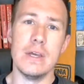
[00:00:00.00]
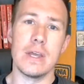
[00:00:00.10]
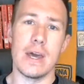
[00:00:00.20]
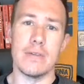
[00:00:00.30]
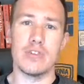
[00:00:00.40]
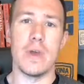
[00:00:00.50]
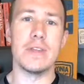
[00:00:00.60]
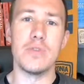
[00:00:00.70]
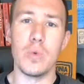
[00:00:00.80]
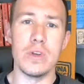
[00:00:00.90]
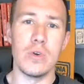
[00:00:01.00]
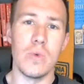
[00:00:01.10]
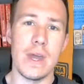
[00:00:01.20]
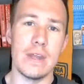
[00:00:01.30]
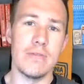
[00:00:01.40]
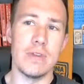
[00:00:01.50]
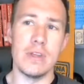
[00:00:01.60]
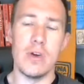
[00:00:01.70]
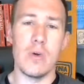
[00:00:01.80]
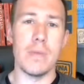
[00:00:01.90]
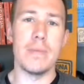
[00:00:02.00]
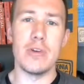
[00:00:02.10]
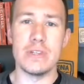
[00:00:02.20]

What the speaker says: kind of transfer window rating video and maybe our